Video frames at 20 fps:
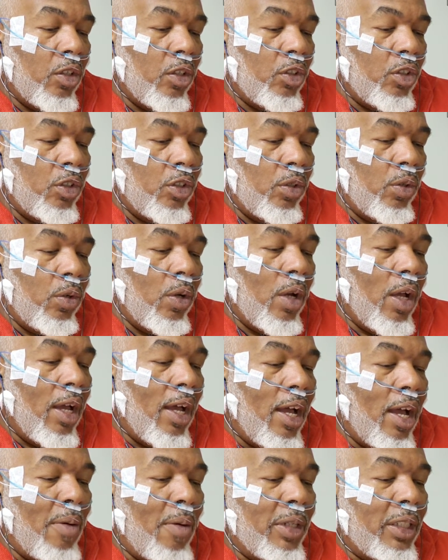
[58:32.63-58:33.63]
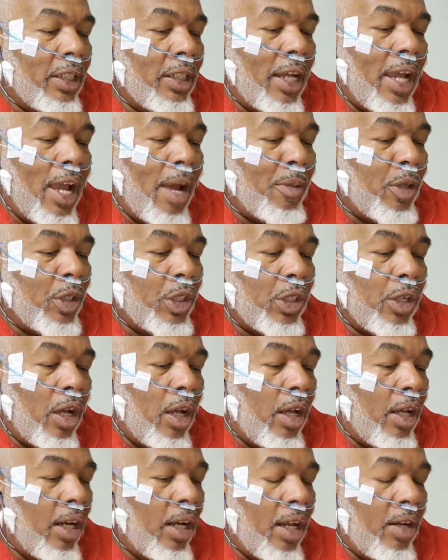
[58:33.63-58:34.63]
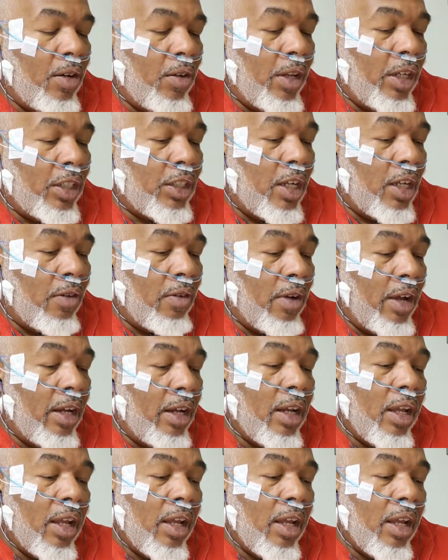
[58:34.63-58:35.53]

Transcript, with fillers: Two. I always say Hammershaw, and I know that's not right.